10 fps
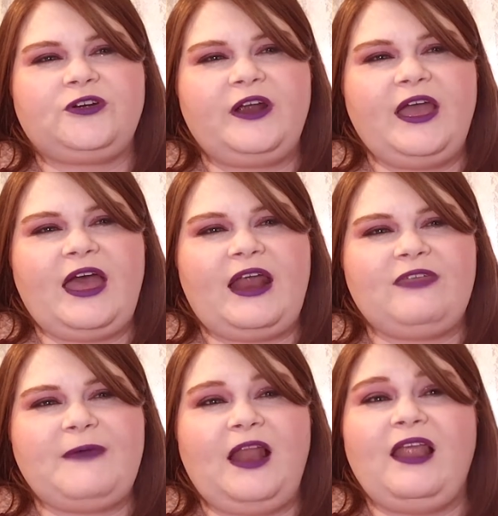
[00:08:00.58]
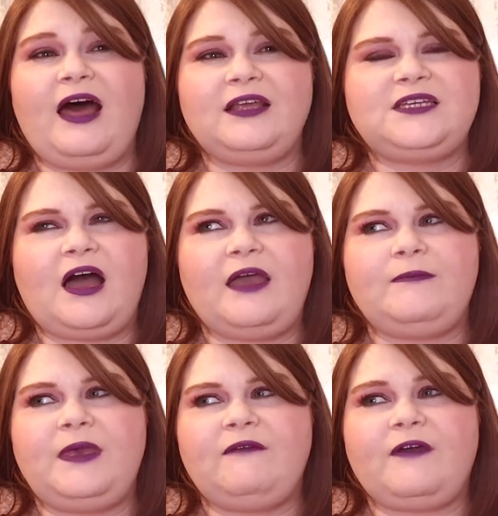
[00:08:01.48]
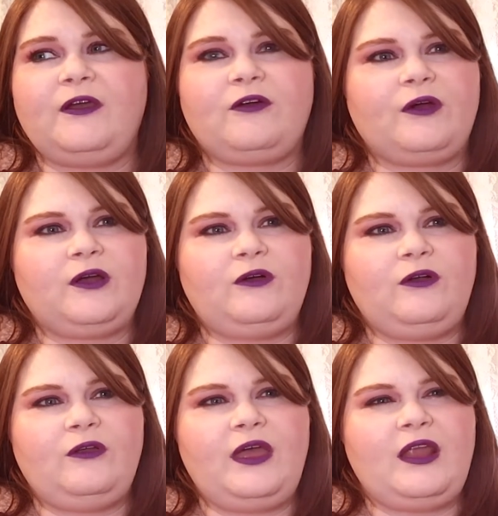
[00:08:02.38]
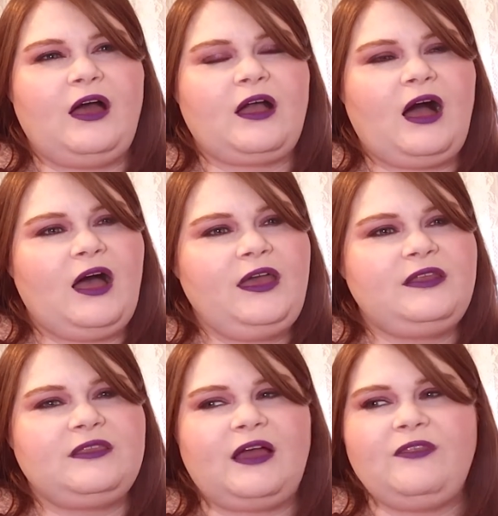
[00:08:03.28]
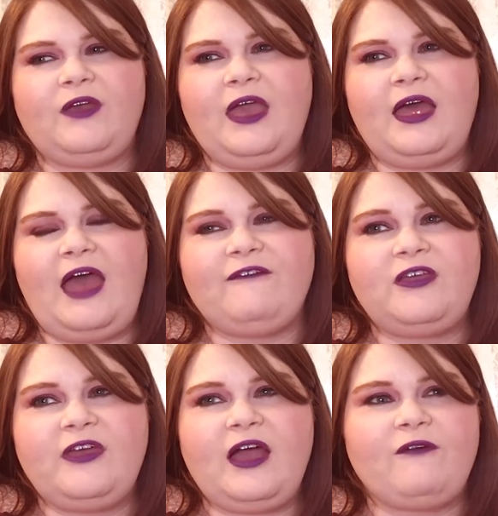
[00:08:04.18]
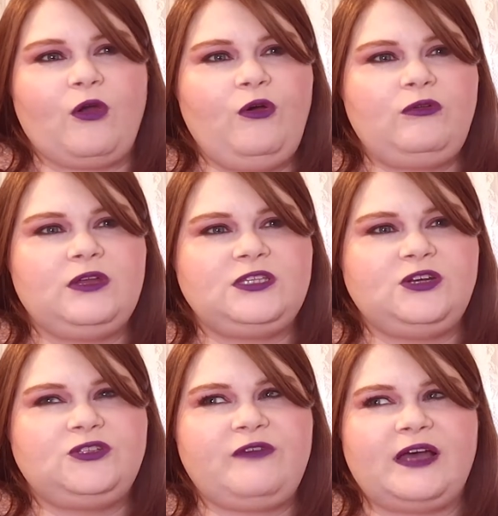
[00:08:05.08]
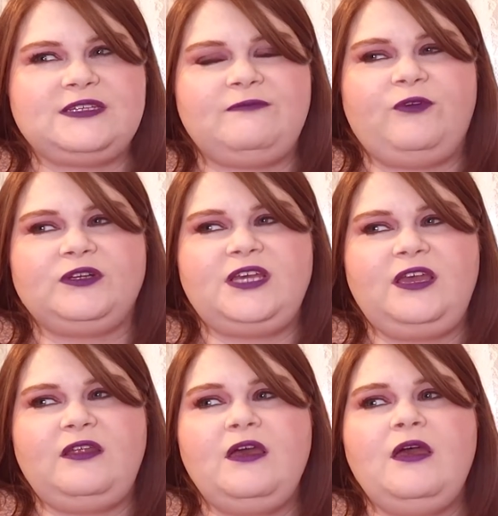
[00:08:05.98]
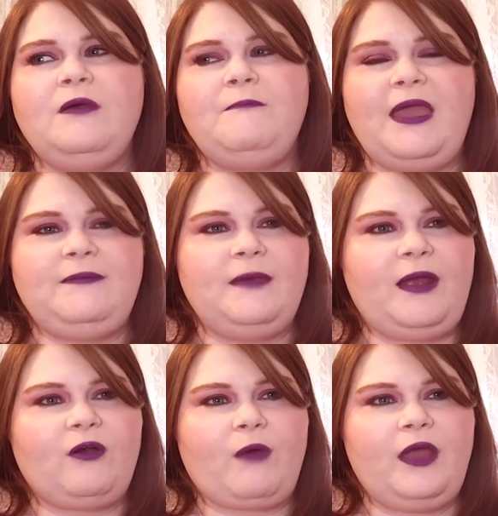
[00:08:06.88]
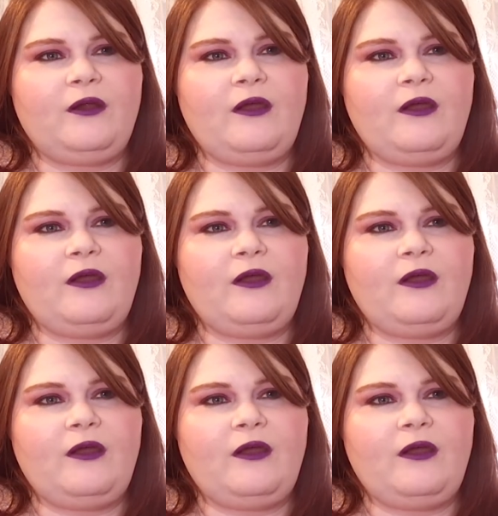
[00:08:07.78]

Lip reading: critic. And I spent a lot of time being very critical and not kind and not looking at everything I wrote until 2014 made me a better writer.